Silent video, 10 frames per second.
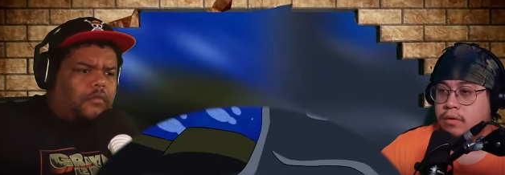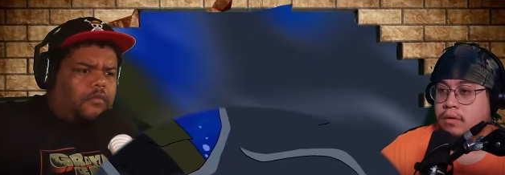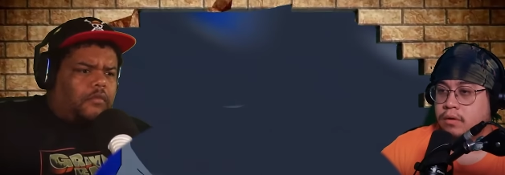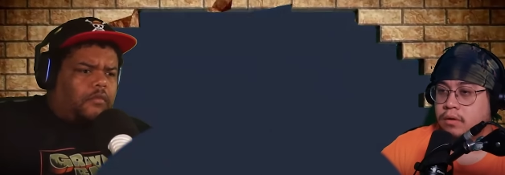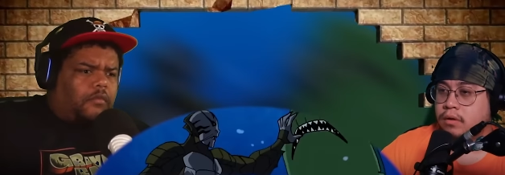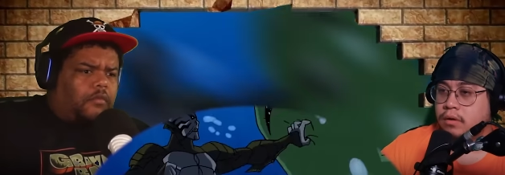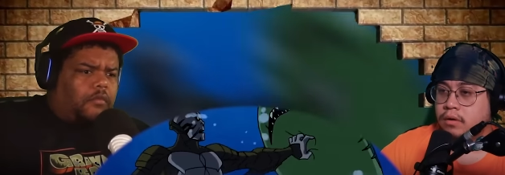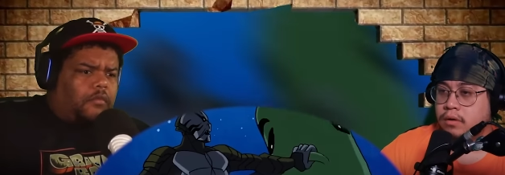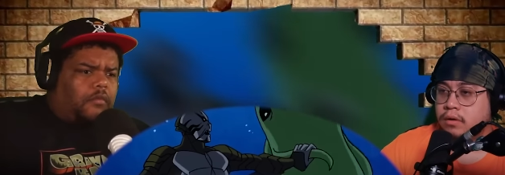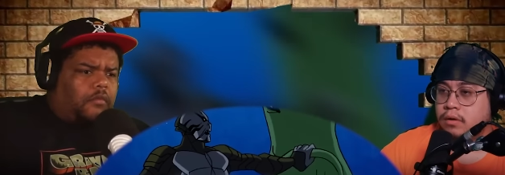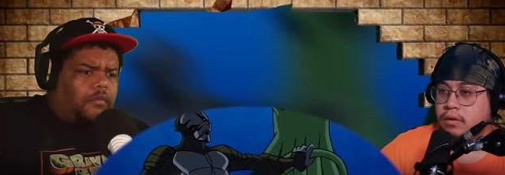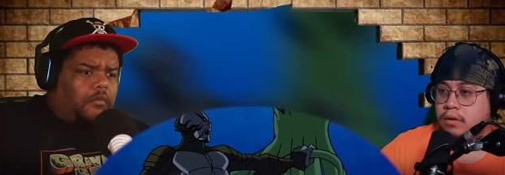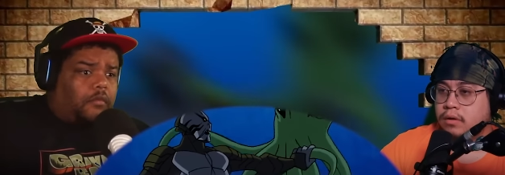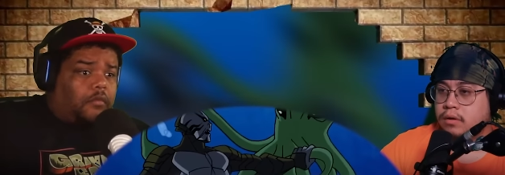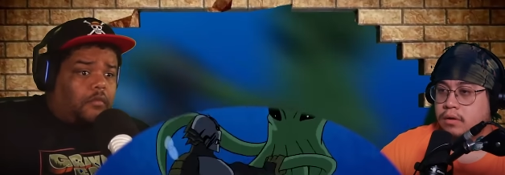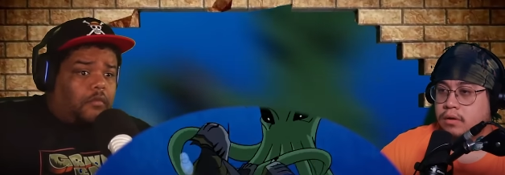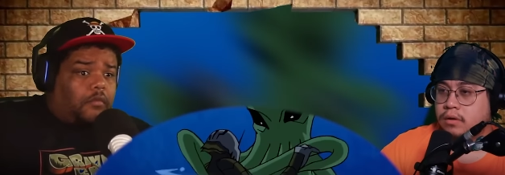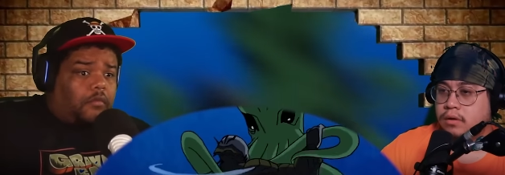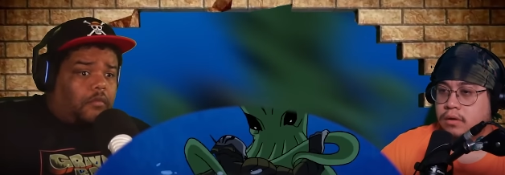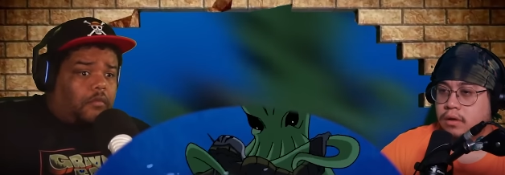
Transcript: (no one is talking)